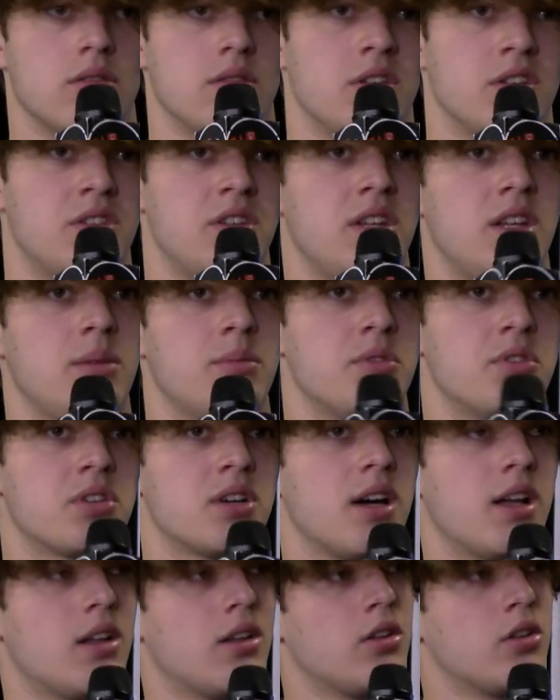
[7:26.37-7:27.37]
the team just
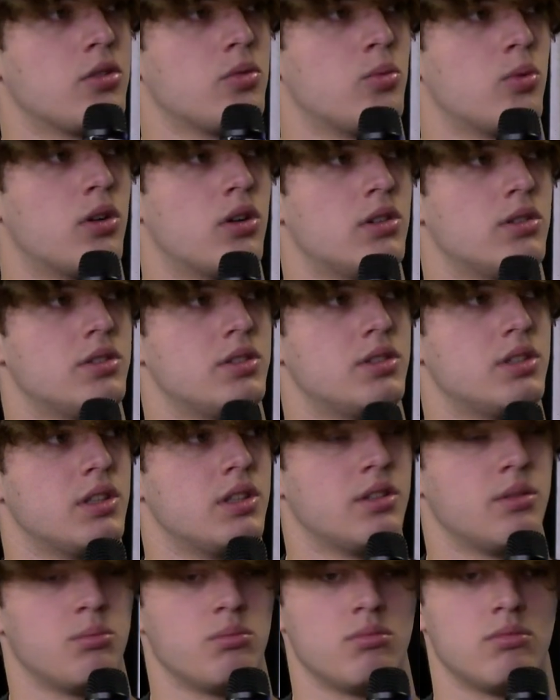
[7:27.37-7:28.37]
kind of looked worse,
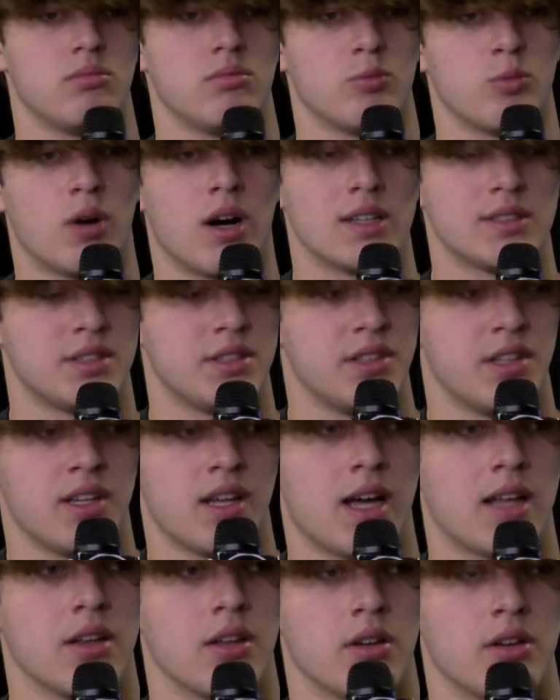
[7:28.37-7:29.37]
and Watson did
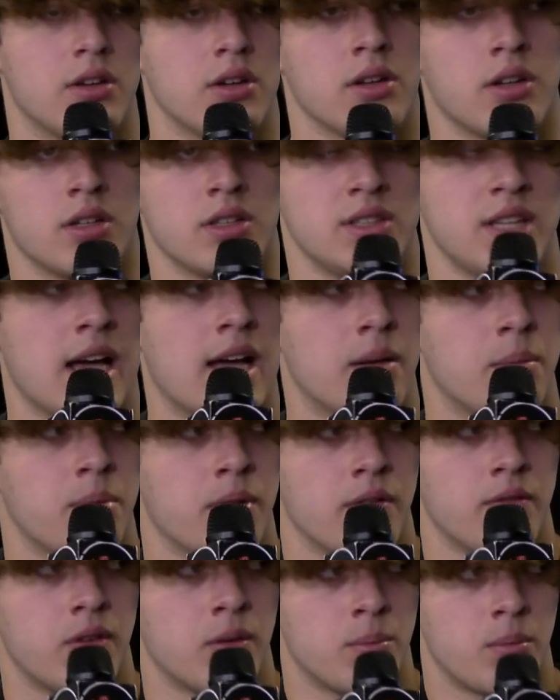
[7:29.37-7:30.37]
not look good because he hadn't
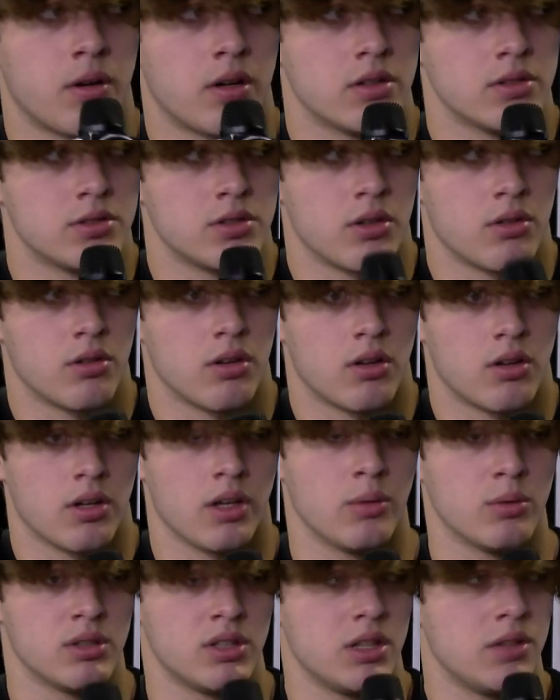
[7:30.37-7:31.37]
played football in so long.
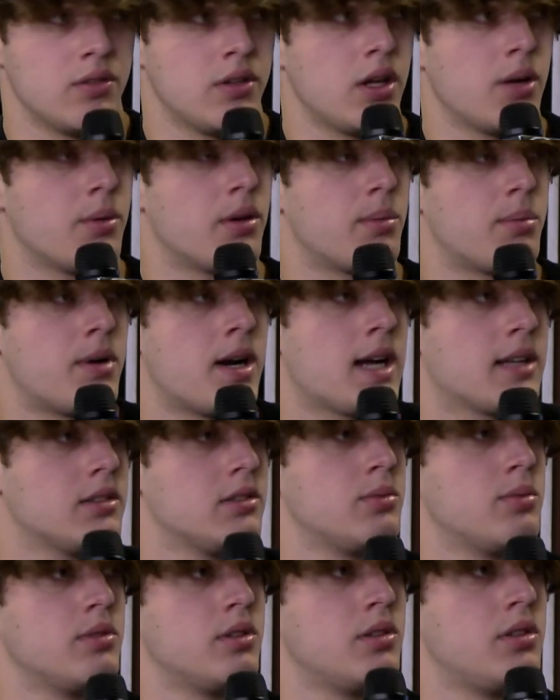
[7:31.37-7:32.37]
He wasn't even able to
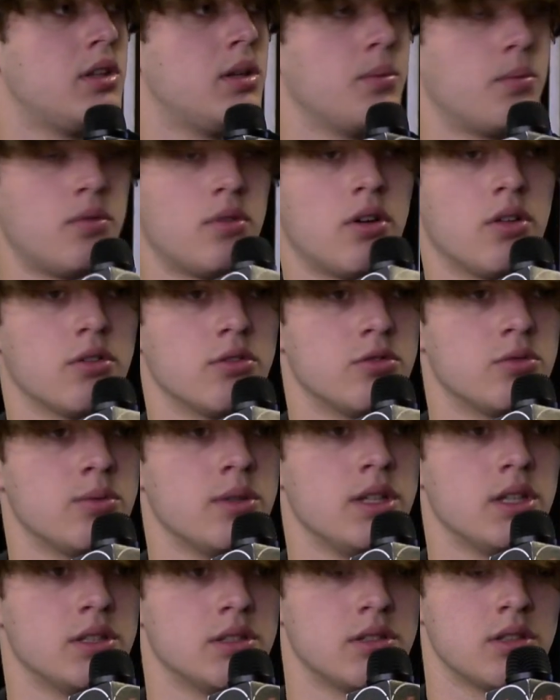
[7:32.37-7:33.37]
practice with the team for all those
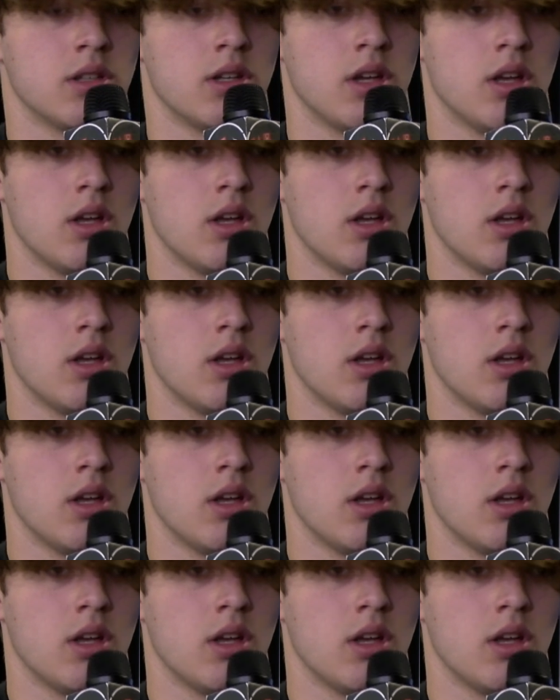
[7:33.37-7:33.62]
weeks.